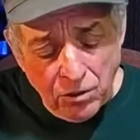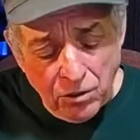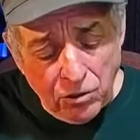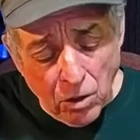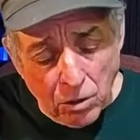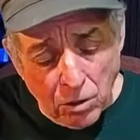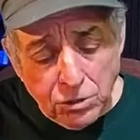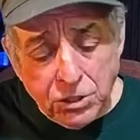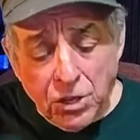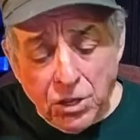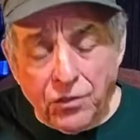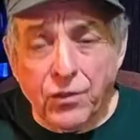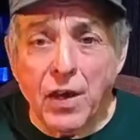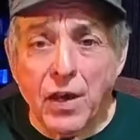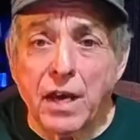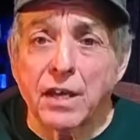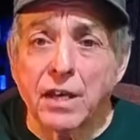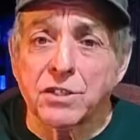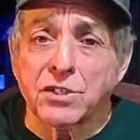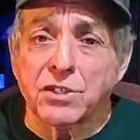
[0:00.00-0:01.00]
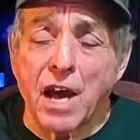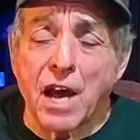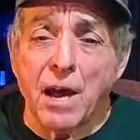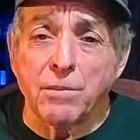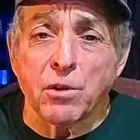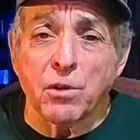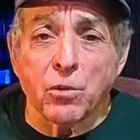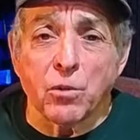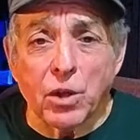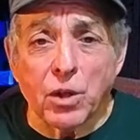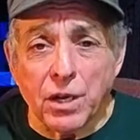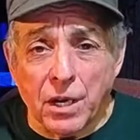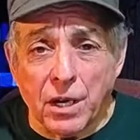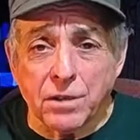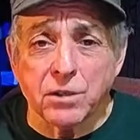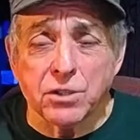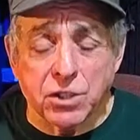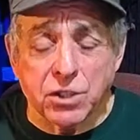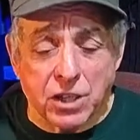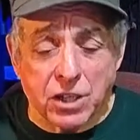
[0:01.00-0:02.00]
Don't you think it's time to really
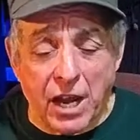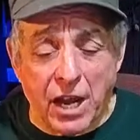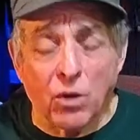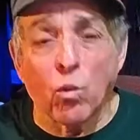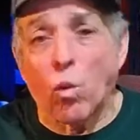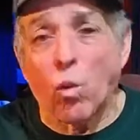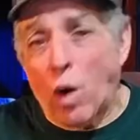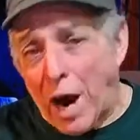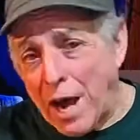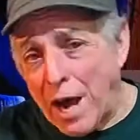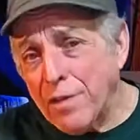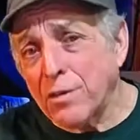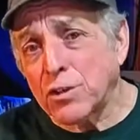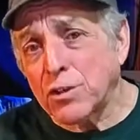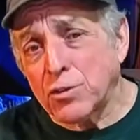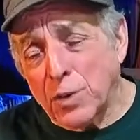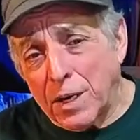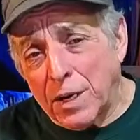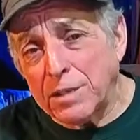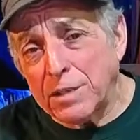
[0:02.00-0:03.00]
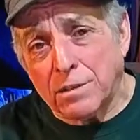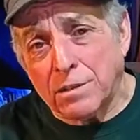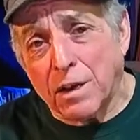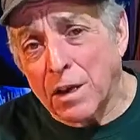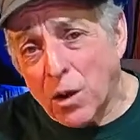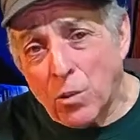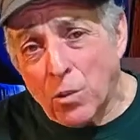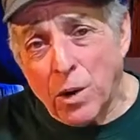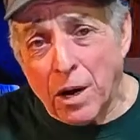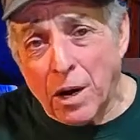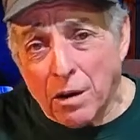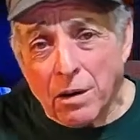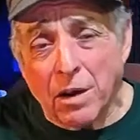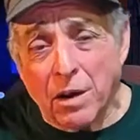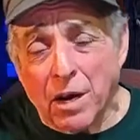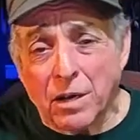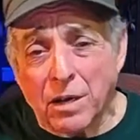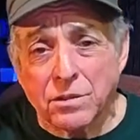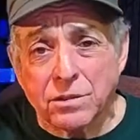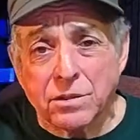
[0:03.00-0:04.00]
understand why they're trying to take away our
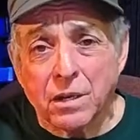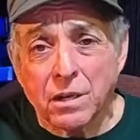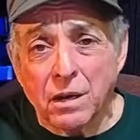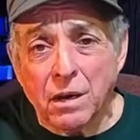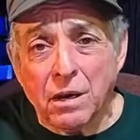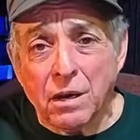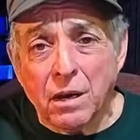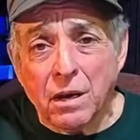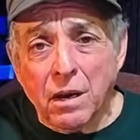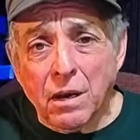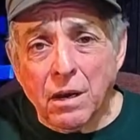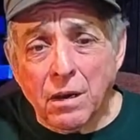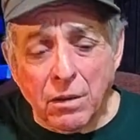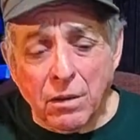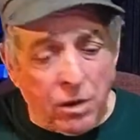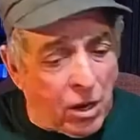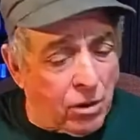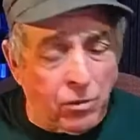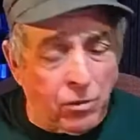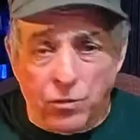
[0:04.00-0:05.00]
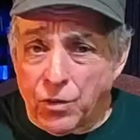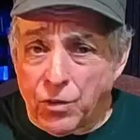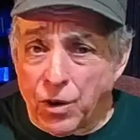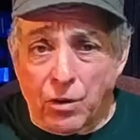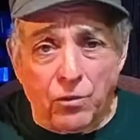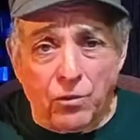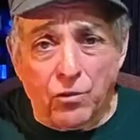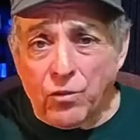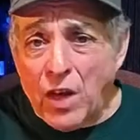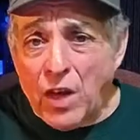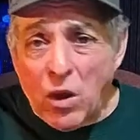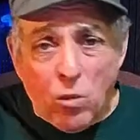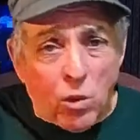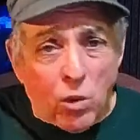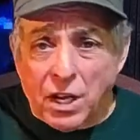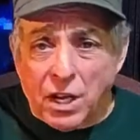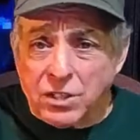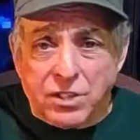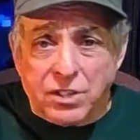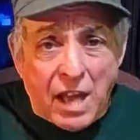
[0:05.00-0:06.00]
guns? you know, they they
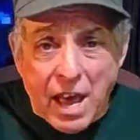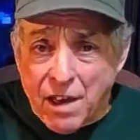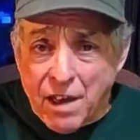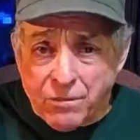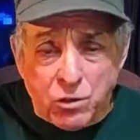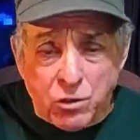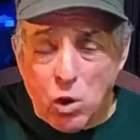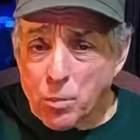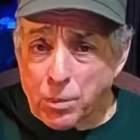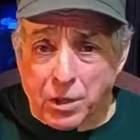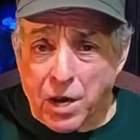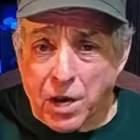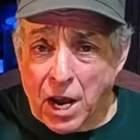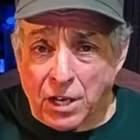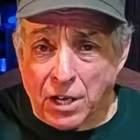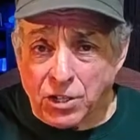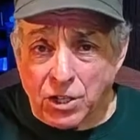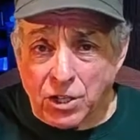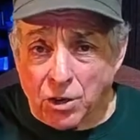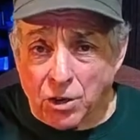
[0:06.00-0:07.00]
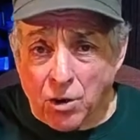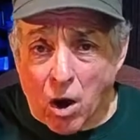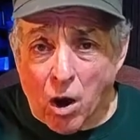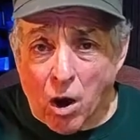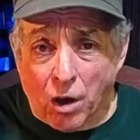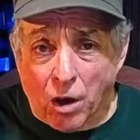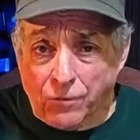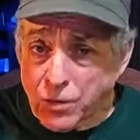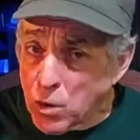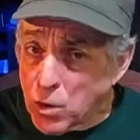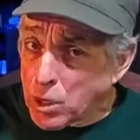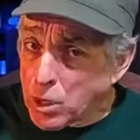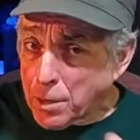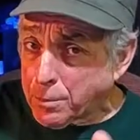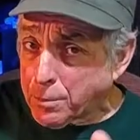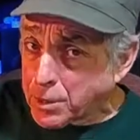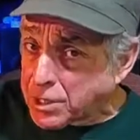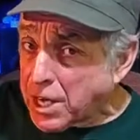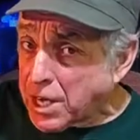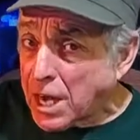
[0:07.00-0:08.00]
want us to have no protection at all. If you want
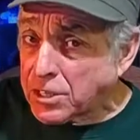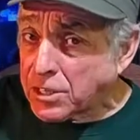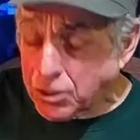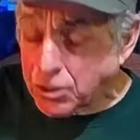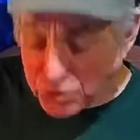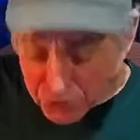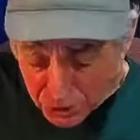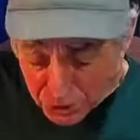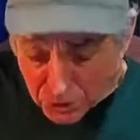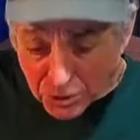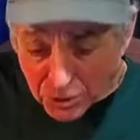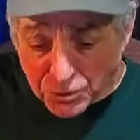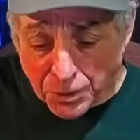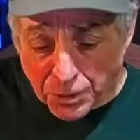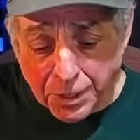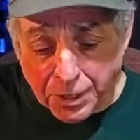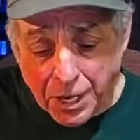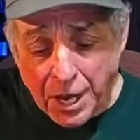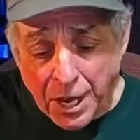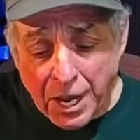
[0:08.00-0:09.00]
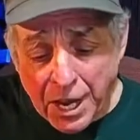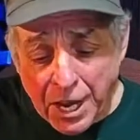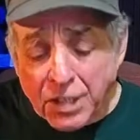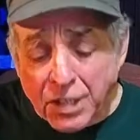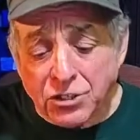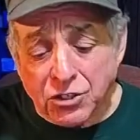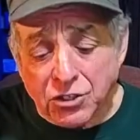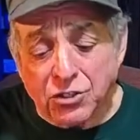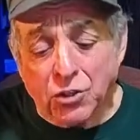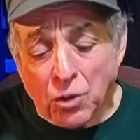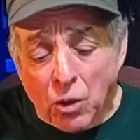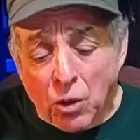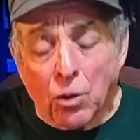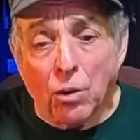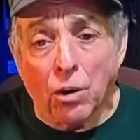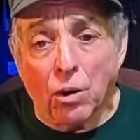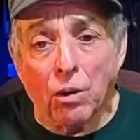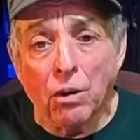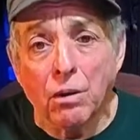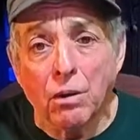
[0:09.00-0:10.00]
to protect your children in
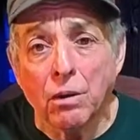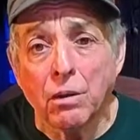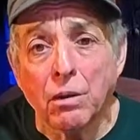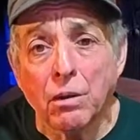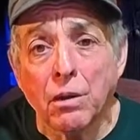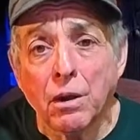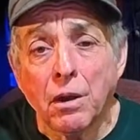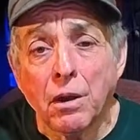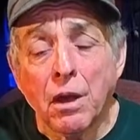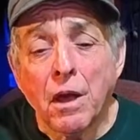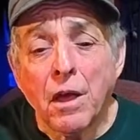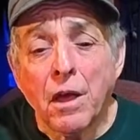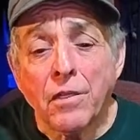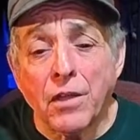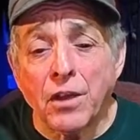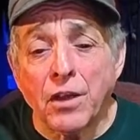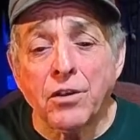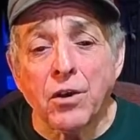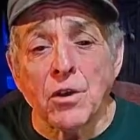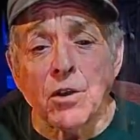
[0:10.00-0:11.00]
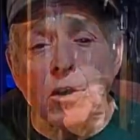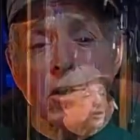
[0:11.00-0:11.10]
school, then you're